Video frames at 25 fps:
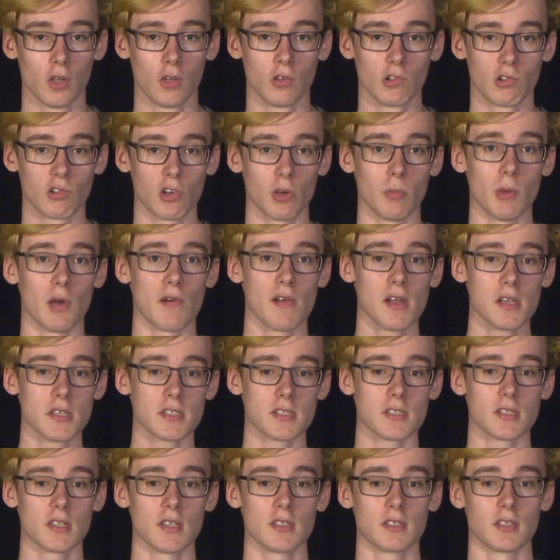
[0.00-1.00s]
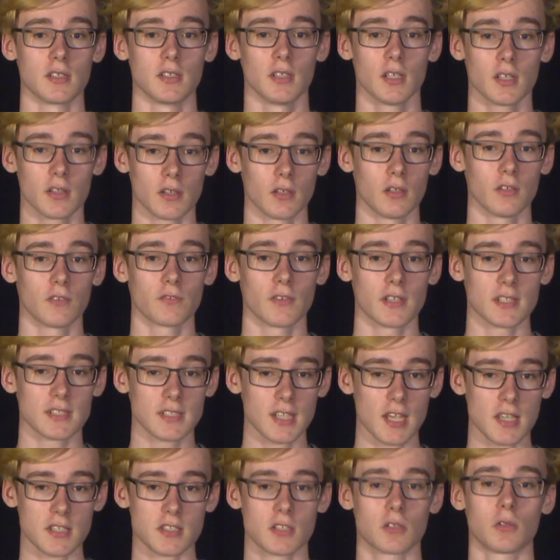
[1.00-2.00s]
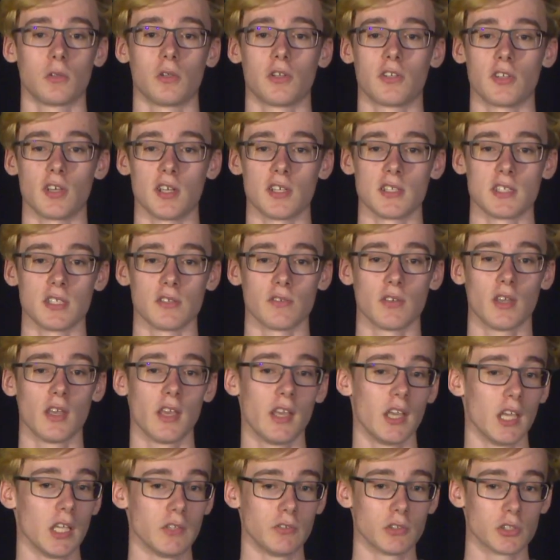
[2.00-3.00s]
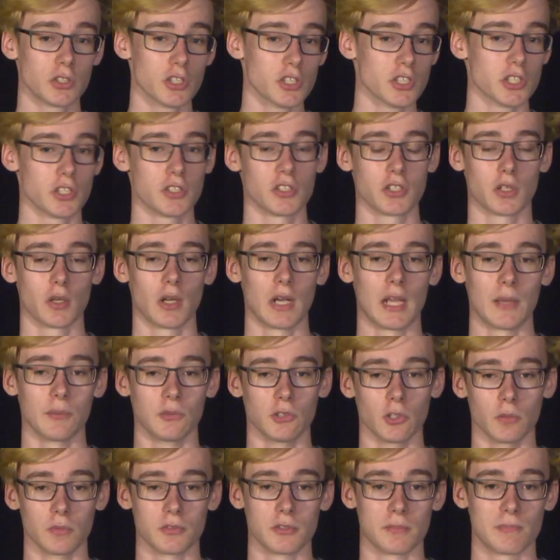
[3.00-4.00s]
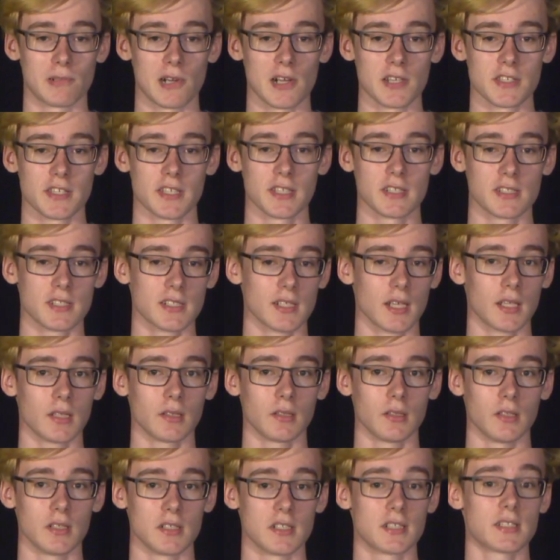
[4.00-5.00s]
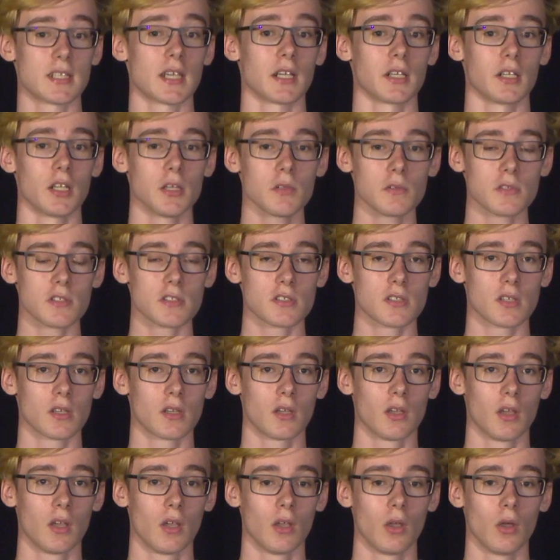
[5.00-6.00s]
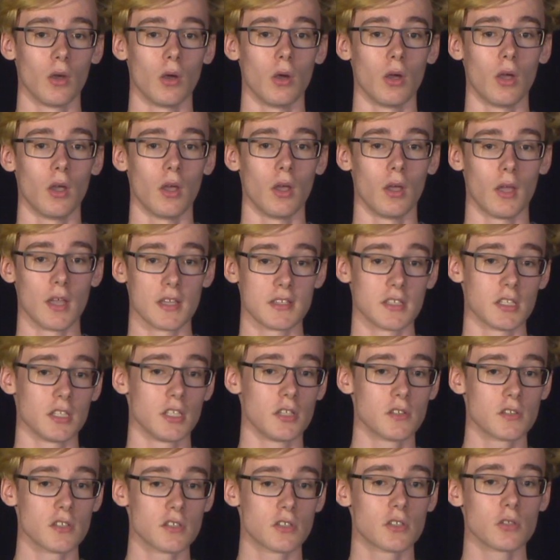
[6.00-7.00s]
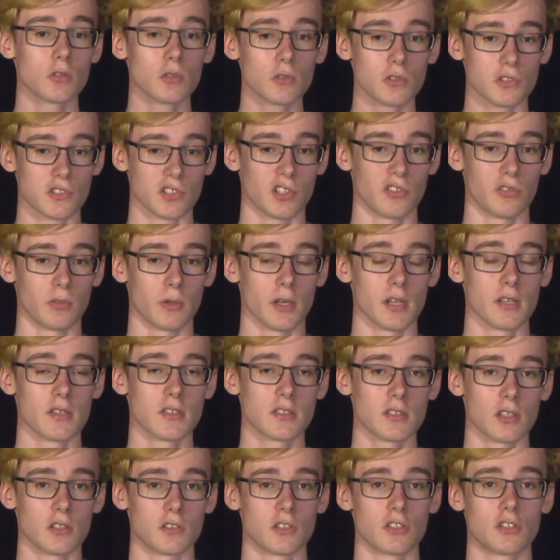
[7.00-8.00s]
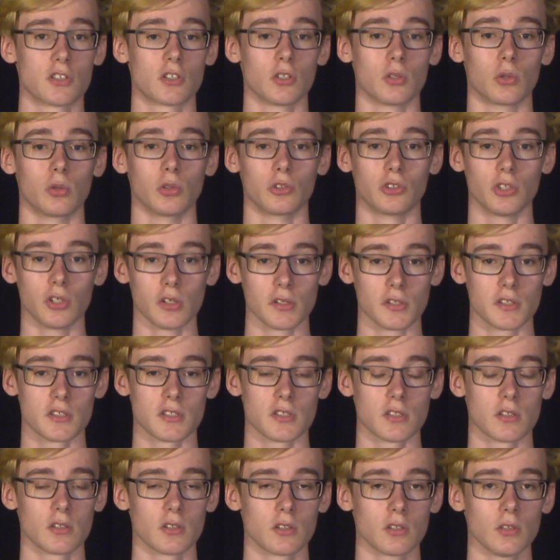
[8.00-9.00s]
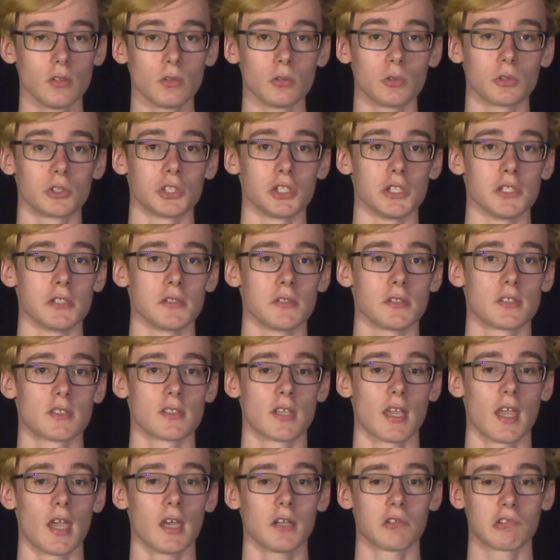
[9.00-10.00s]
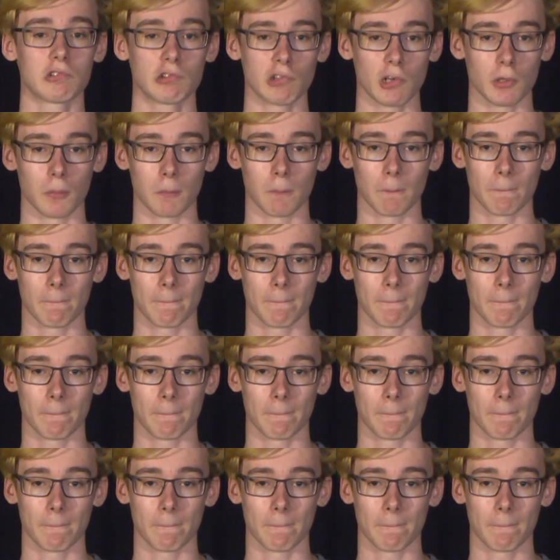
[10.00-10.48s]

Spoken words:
Chrome OS is another fantastic alternative if you're just using your laptop to browse the internet and to take notes, as it uses Google software such as Google Docs, Google Sheets, and Chrome.